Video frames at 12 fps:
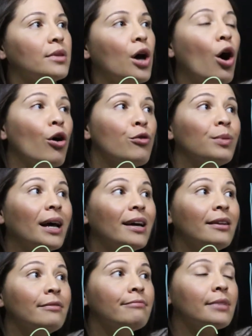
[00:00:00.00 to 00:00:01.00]
O blood,
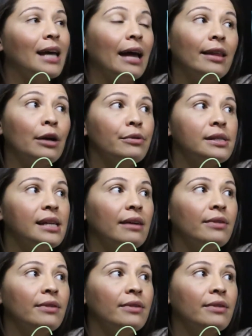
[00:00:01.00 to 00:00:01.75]
can they receive